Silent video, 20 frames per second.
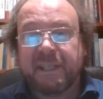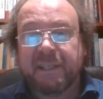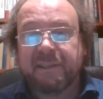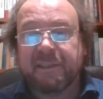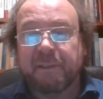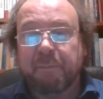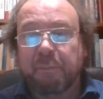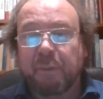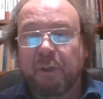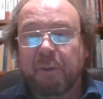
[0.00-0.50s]
at
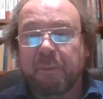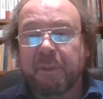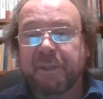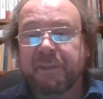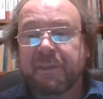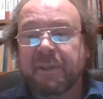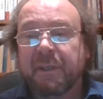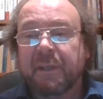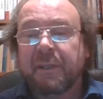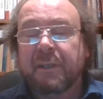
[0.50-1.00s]
the
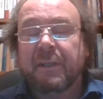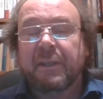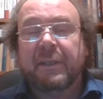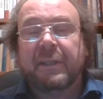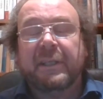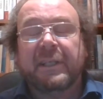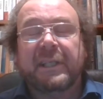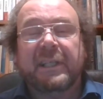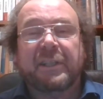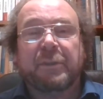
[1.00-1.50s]
moment,
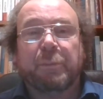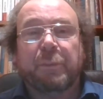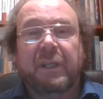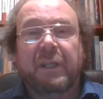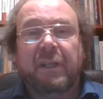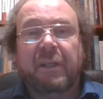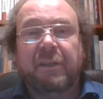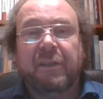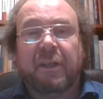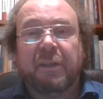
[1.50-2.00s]
it
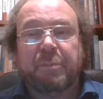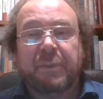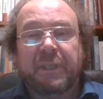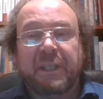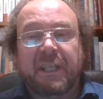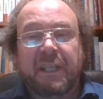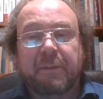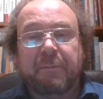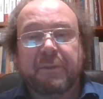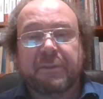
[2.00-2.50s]
will not be
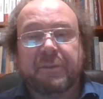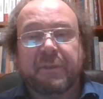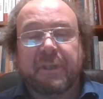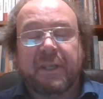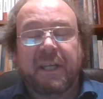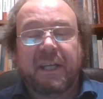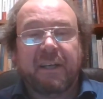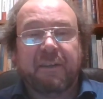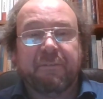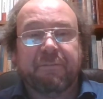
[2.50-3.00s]
able to
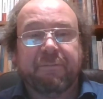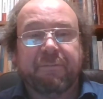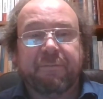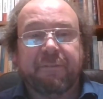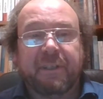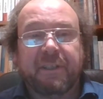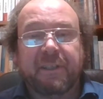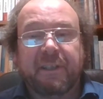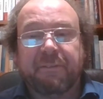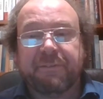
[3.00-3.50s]
have
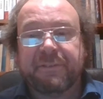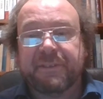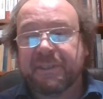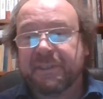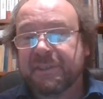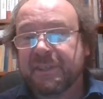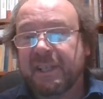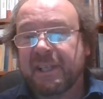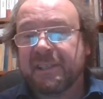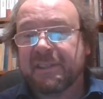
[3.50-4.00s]
enough
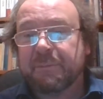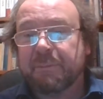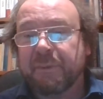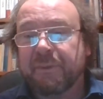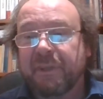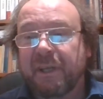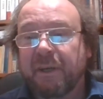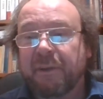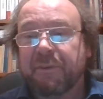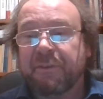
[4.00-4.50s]
success
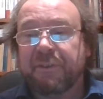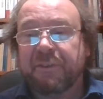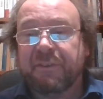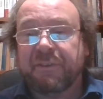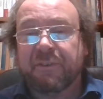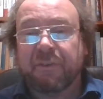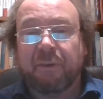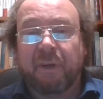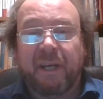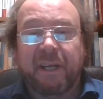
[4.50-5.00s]
without
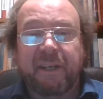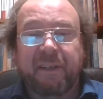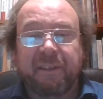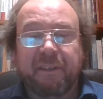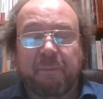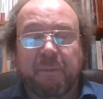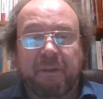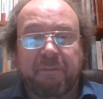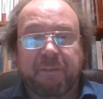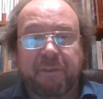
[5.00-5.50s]
trying
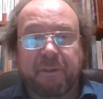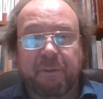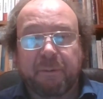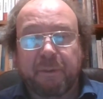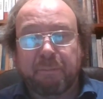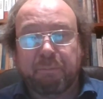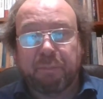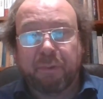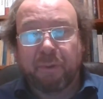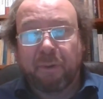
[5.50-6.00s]
the buffalo
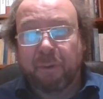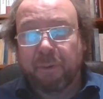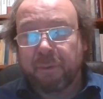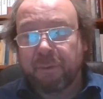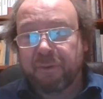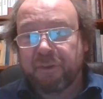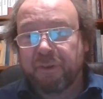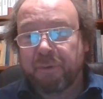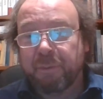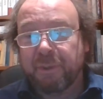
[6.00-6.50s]

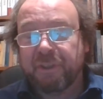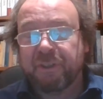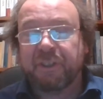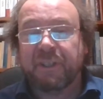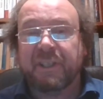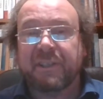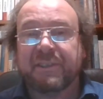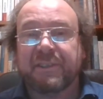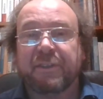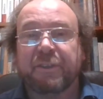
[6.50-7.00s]
approach, which
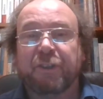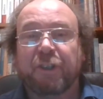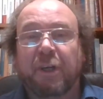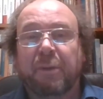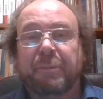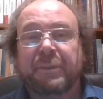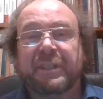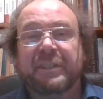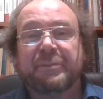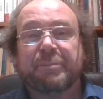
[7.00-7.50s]
is a
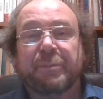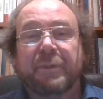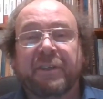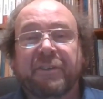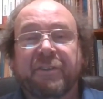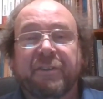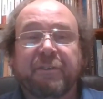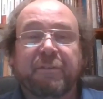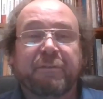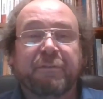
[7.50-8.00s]
German
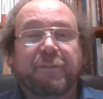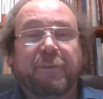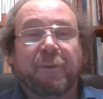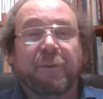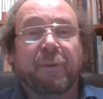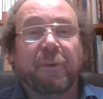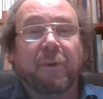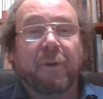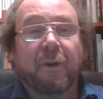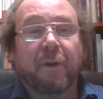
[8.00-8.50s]
expression
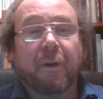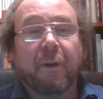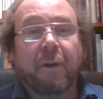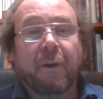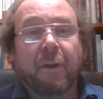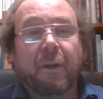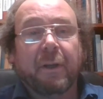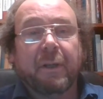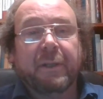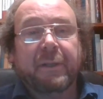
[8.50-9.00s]
for
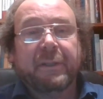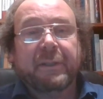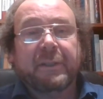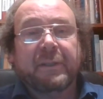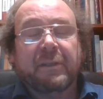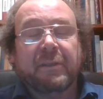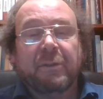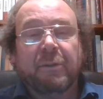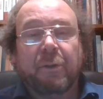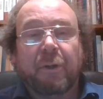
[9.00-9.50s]

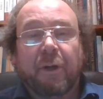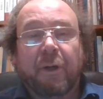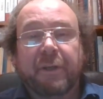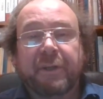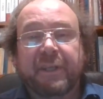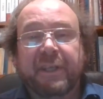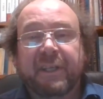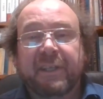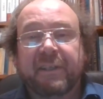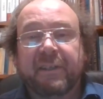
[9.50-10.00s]

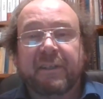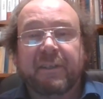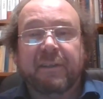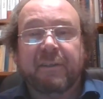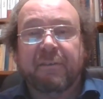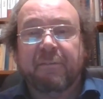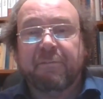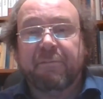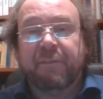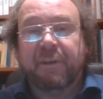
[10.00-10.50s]
learning
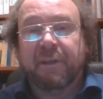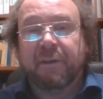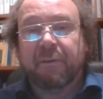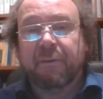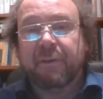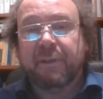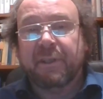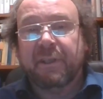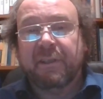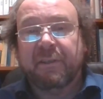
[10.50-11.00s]

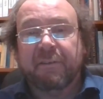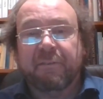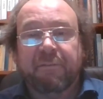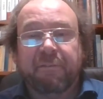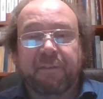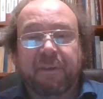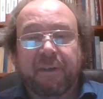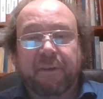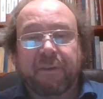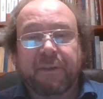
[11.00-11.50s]
very,
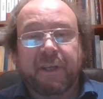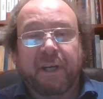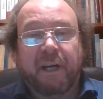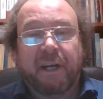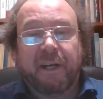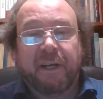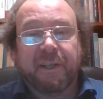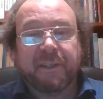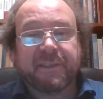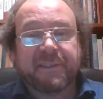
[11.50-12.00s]
very
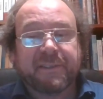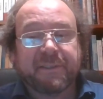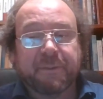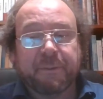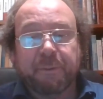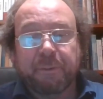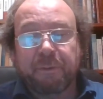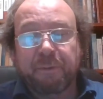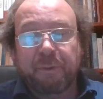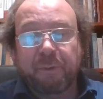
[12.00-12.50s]
hard.
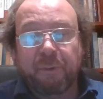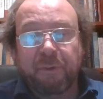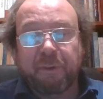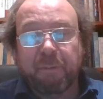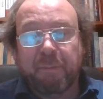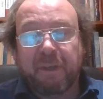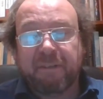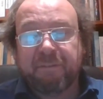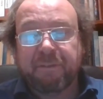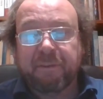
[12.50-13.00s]
So do the
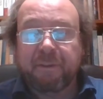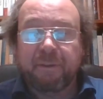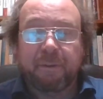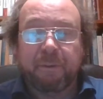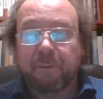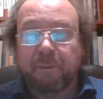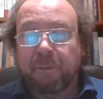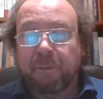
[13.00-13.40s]
buffalo,